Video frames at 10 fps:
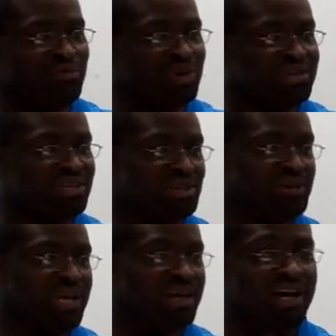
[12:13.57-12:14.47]
to want to do
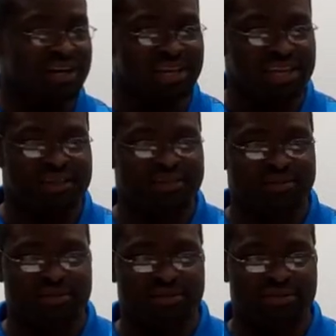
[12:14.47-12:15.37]
that again,
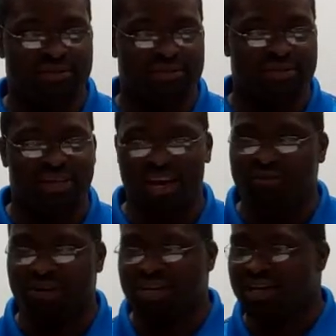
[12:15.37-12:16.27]

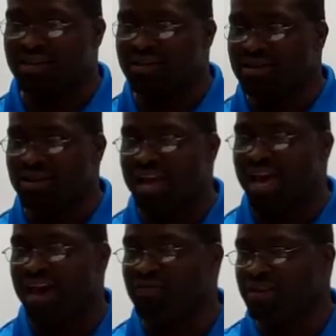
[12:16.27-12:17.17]
ever again and I
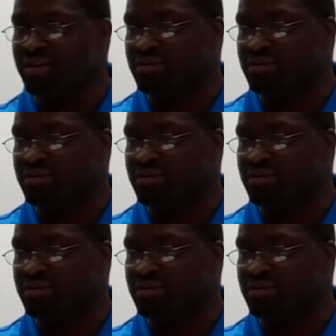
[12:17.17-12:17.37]
haven't.